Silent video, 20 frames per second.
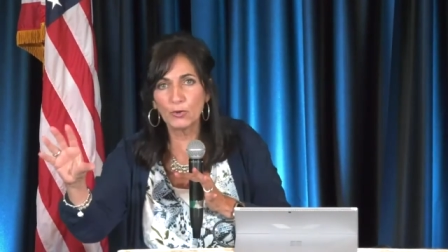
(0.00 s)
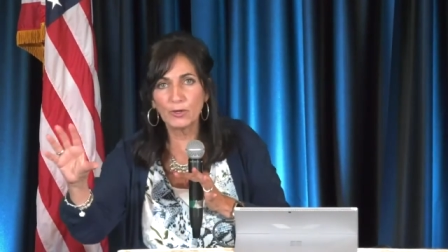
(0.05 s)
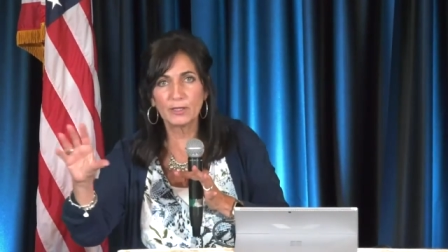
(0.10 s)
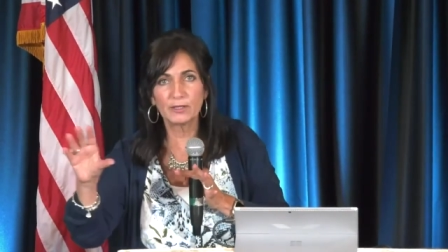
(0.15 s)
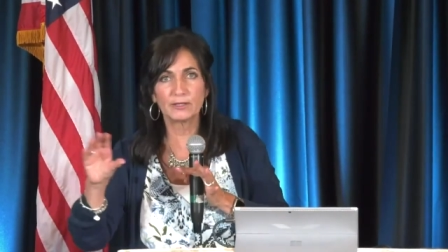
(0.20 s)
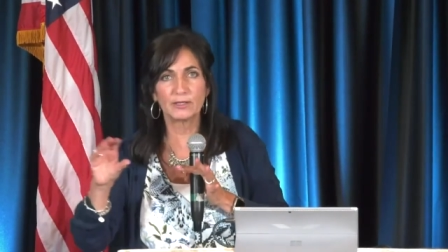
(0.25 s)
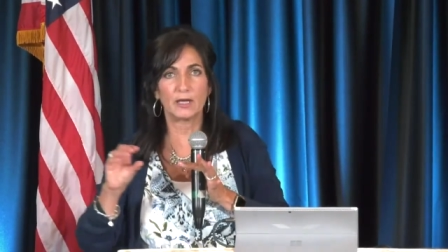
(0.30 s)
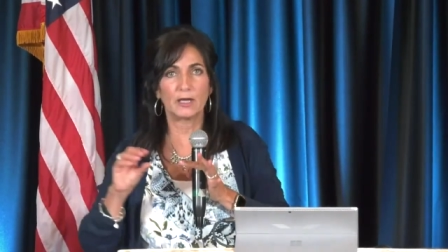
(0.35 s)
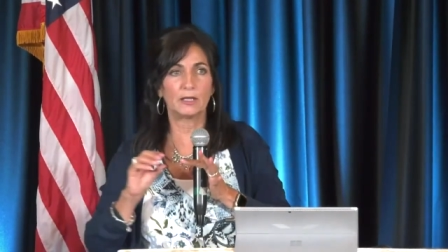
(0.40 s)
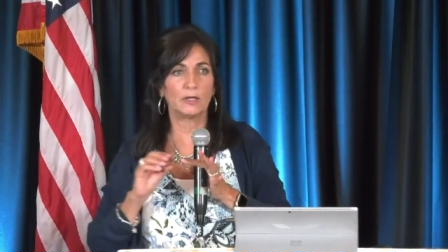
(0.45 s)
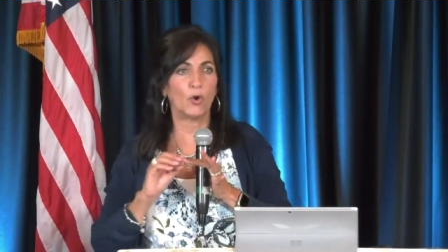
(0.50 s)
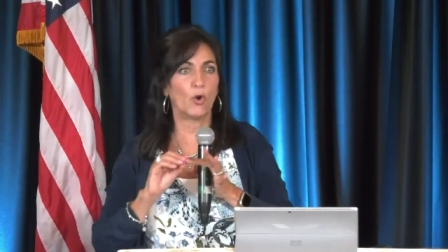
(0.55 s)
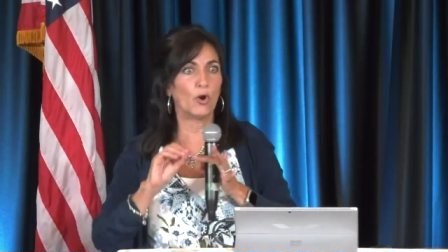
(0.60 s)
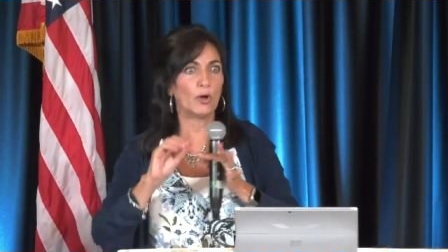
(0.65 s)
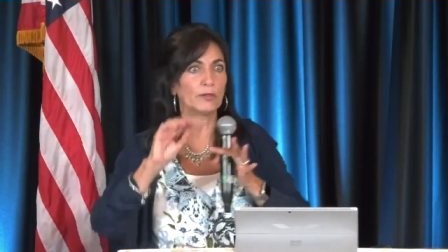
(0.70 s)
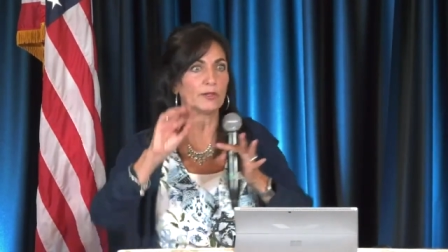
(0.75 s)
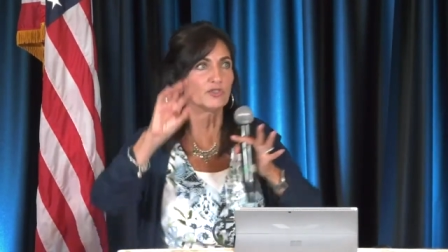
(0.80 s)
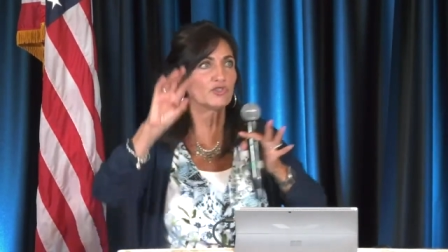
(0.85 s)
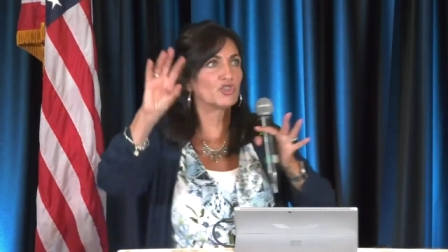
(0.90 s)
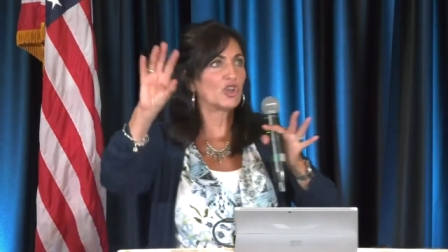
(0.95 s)
focus
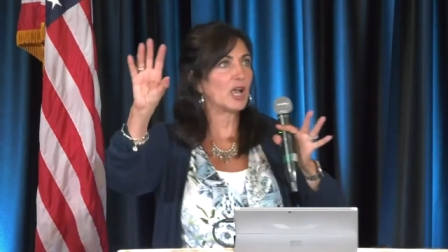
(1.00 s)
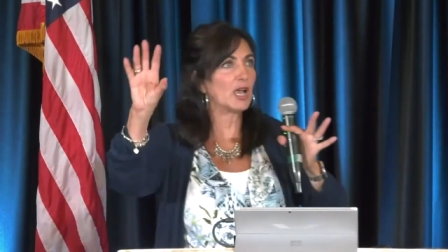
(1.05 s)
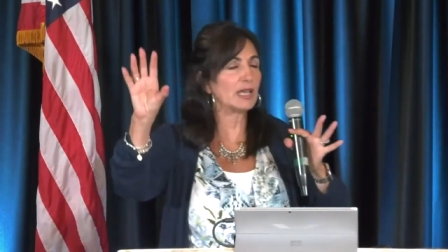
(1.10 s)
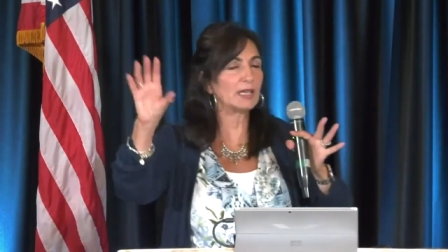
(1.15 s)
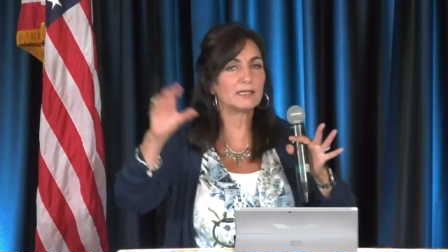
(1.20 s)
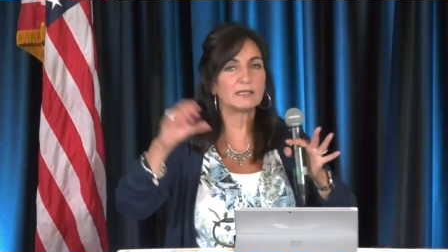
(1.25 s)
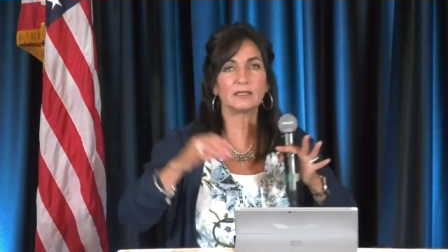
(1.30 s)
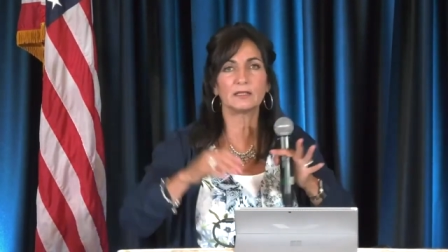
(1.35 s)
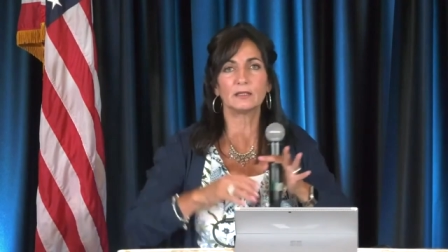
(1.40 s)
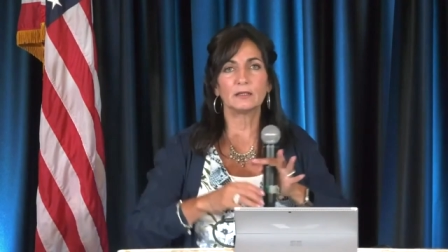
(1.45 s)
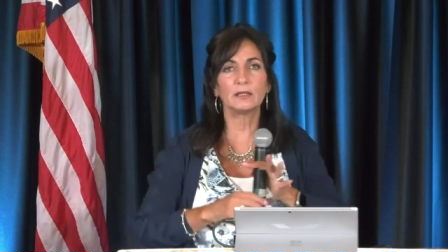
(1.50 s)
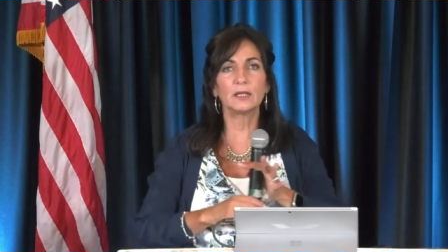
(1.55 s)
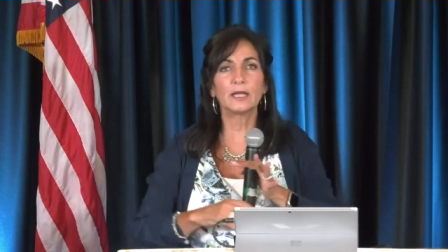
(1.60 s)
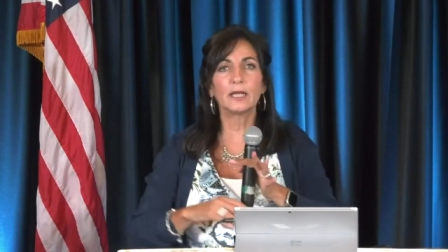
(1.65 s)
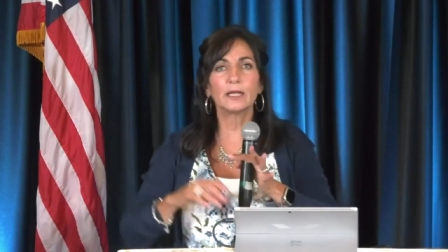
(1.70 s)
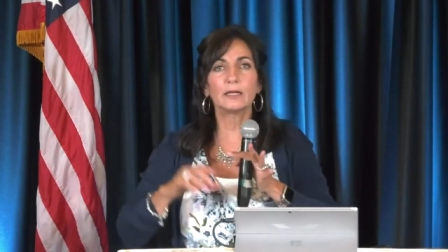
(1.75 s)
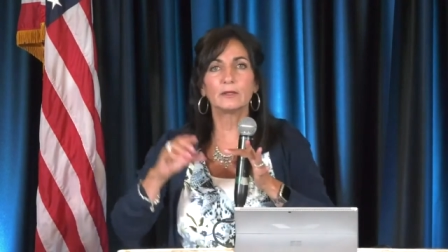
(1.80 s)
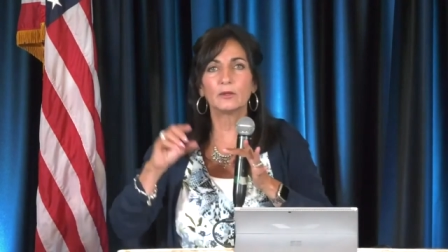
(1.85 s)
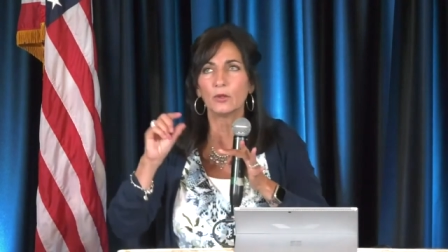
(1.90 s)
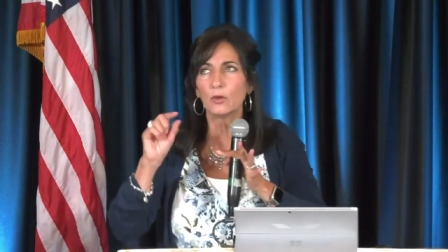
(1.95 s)
on all the giants in the
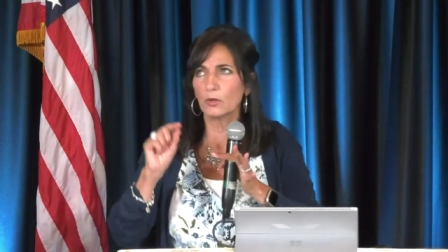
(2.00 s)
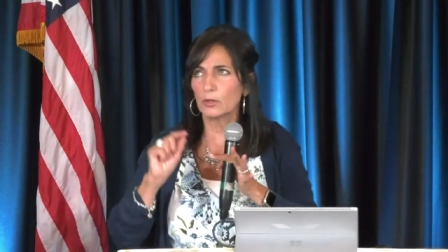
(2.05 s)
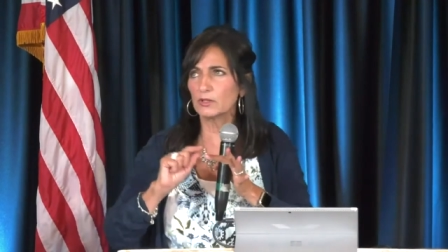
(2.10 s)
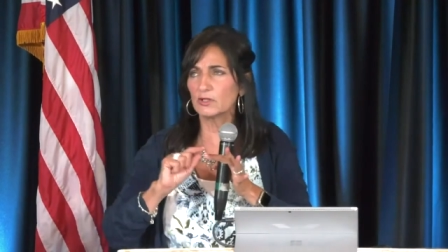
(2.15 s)
land.